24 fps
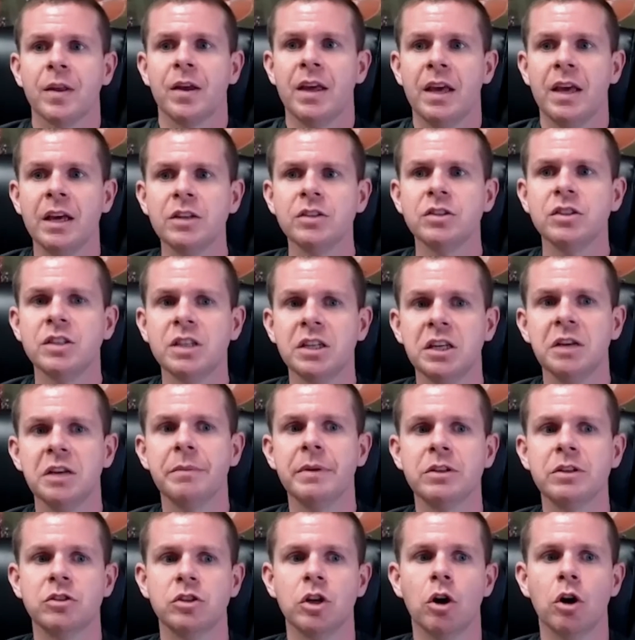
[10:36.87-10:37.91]
His team
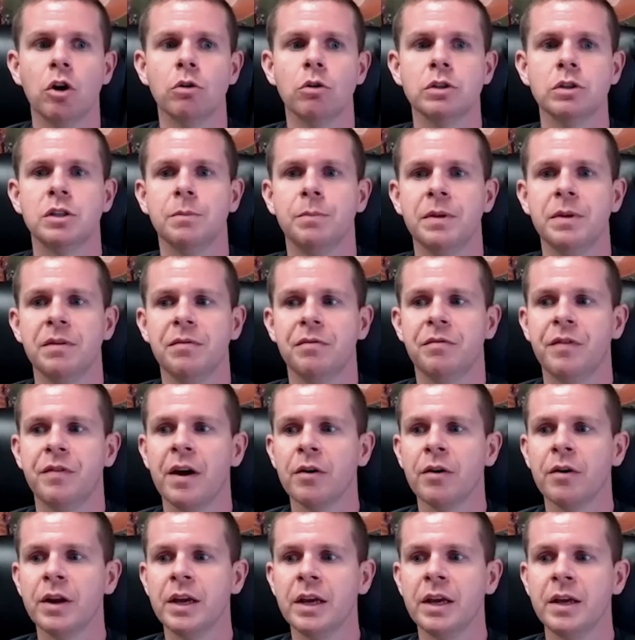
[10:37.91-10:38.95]
is known to be
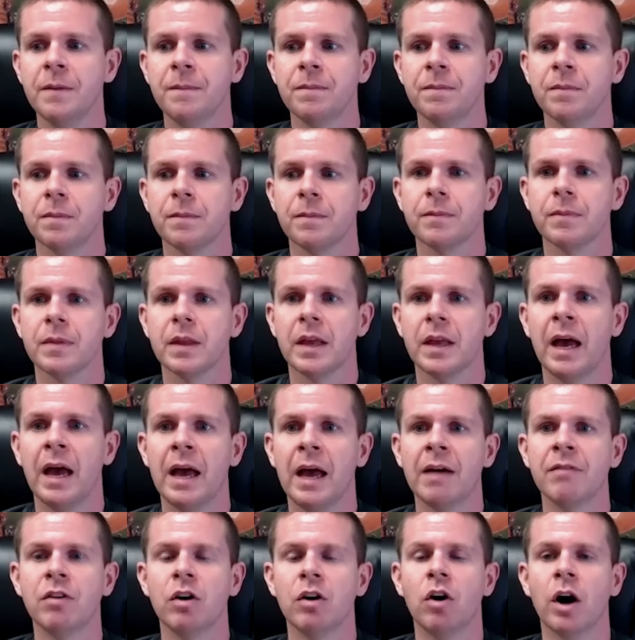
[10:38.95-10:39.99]
very,
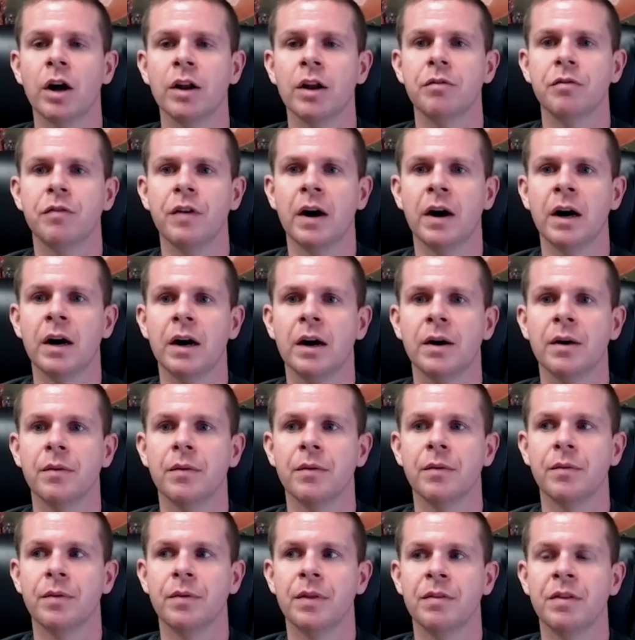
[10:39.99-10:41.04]
have a lot of, uh,
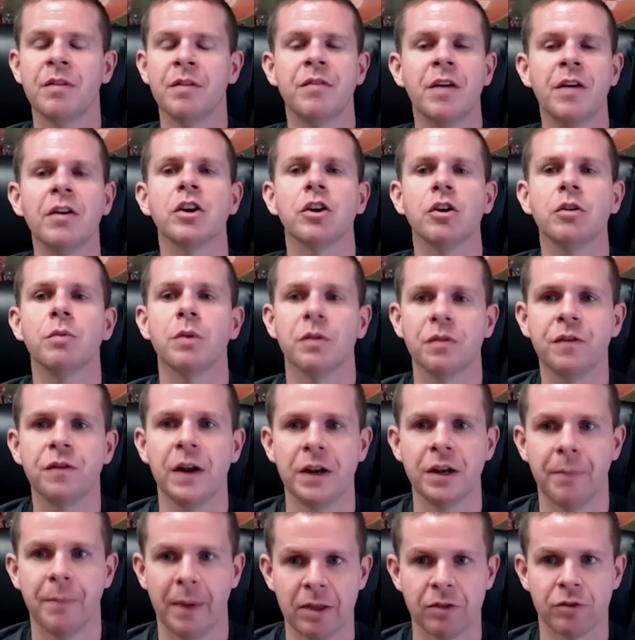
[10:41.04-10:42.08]
they're very good with
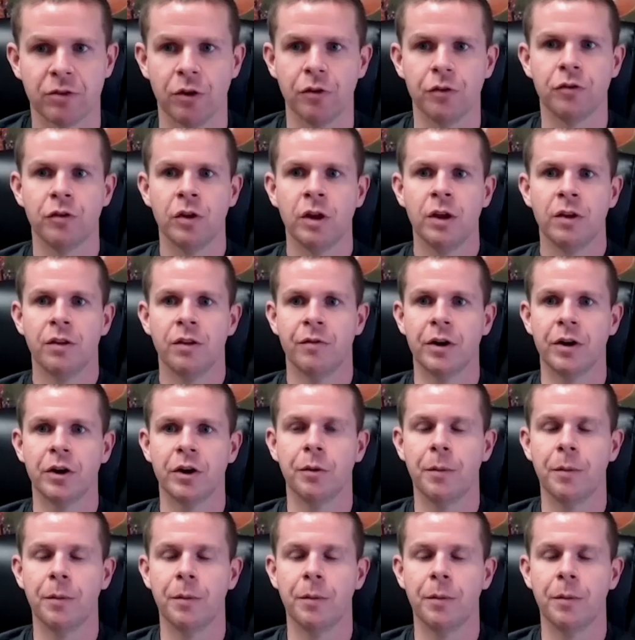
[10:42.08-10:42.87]
fundamentals. They're very